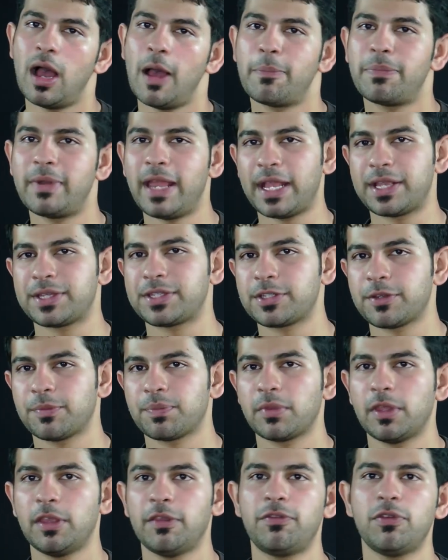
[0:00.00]
Up next,
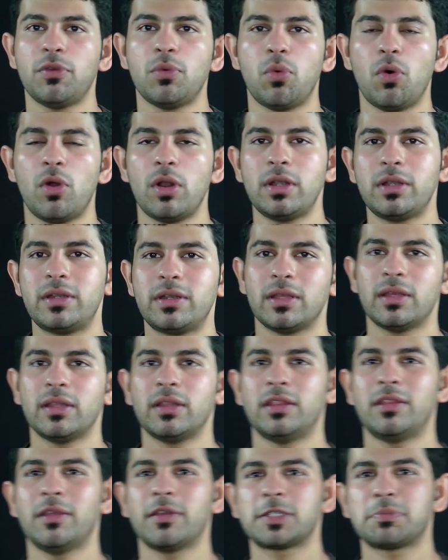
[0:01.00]
if you want
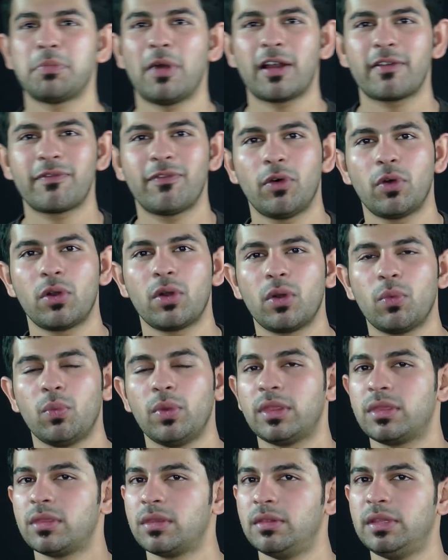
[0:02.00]
the smartphone
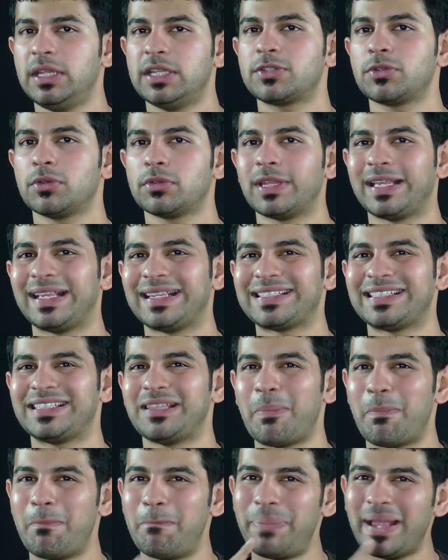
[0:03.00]
with these two things,
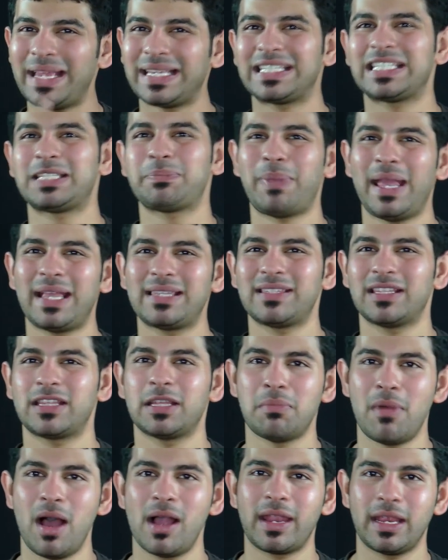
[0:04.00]
the best specs that
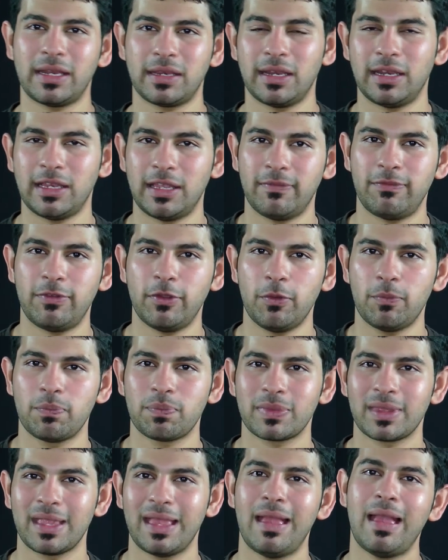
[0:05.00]
the market can give you,
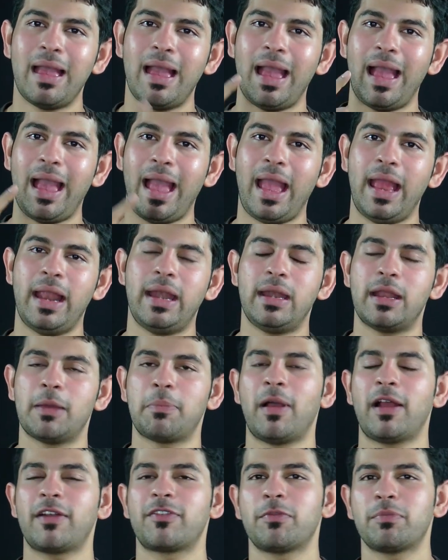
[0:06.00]
and
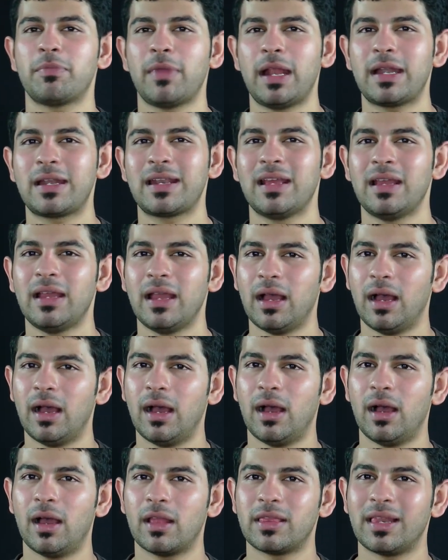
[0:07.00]
apart from that,
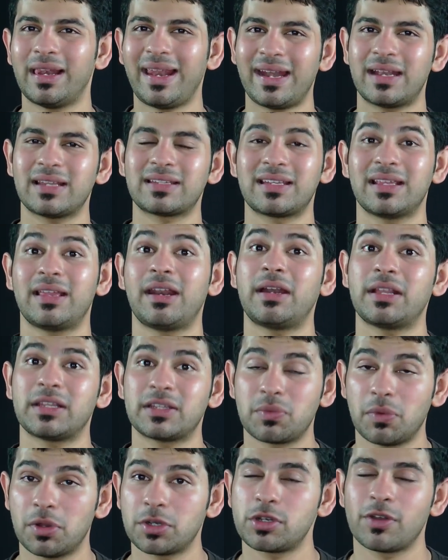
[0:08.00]
the latest and
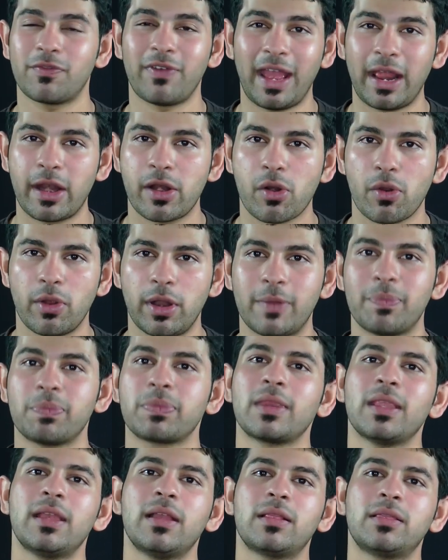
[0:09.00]
greatest version of Android,
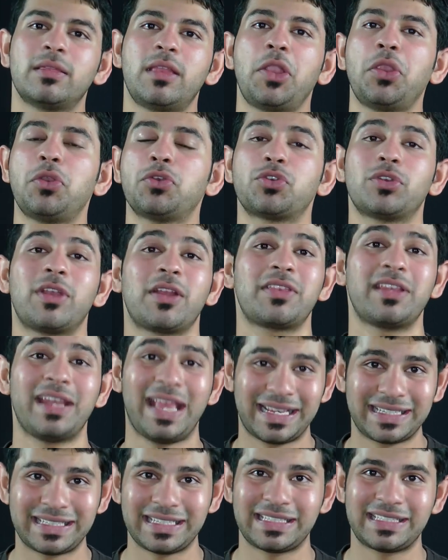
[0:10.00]
then you should get the
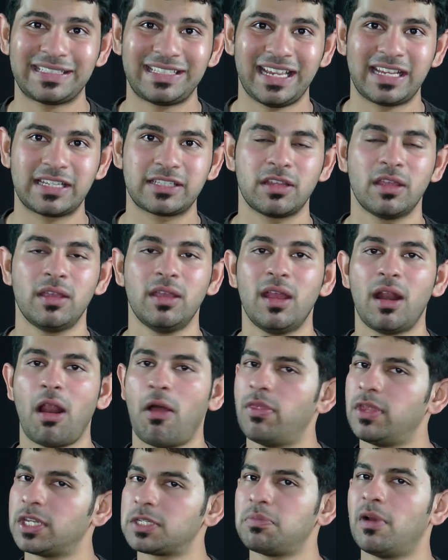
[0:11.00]
Nexus 6. Now
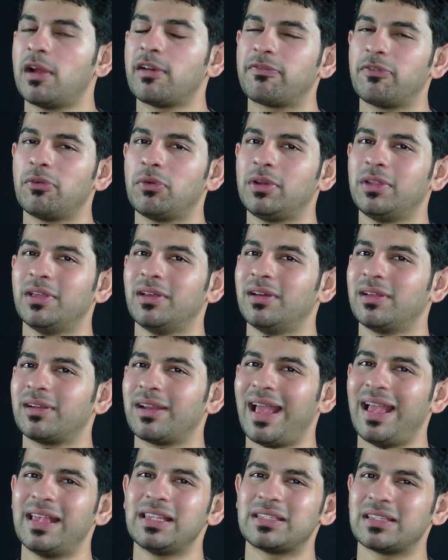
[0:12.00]
this smartphone here
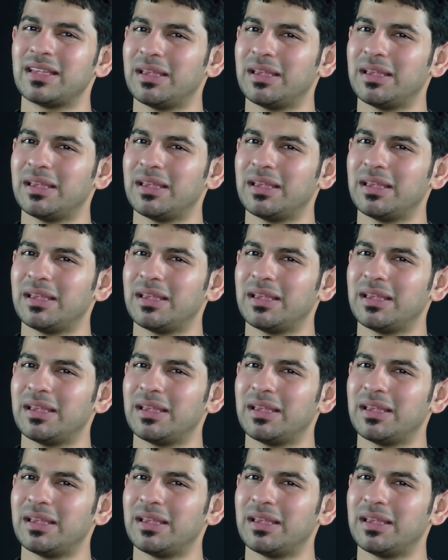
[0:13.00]
has